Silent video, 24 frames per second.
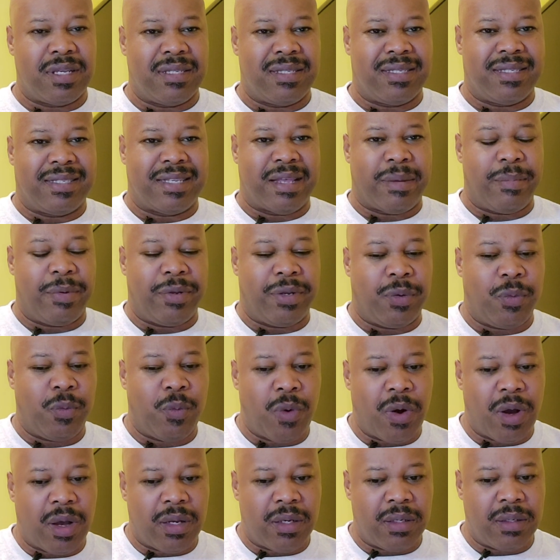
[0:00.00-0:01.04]

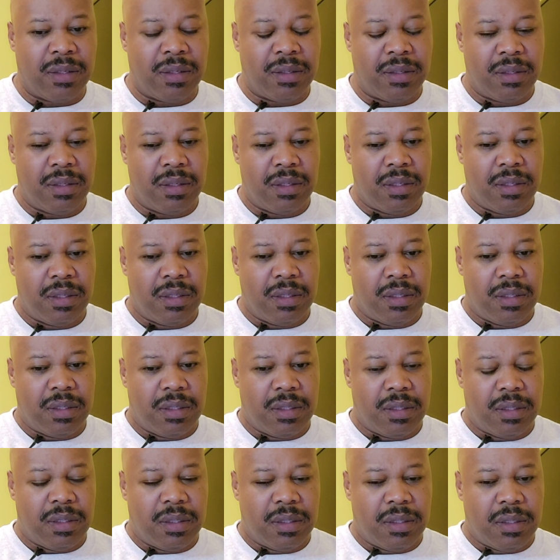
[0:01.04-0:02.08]
71,
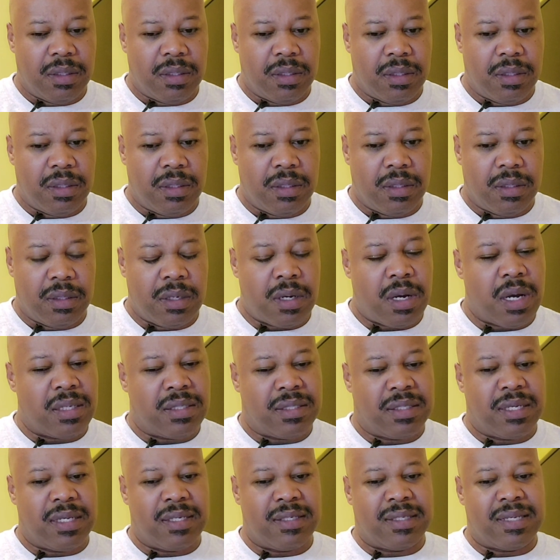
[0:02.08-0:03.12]
God
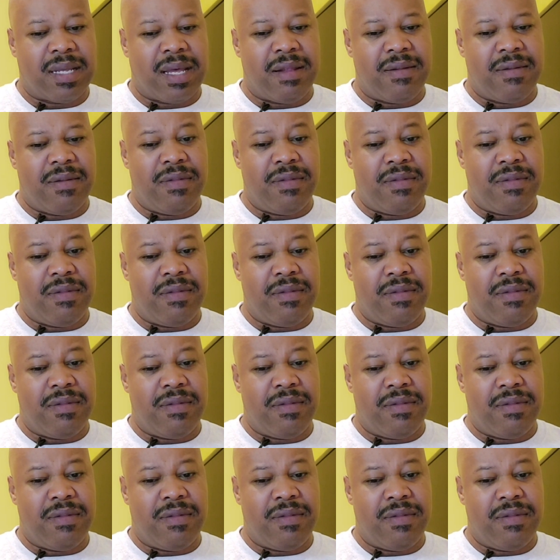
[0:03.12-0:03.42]
says that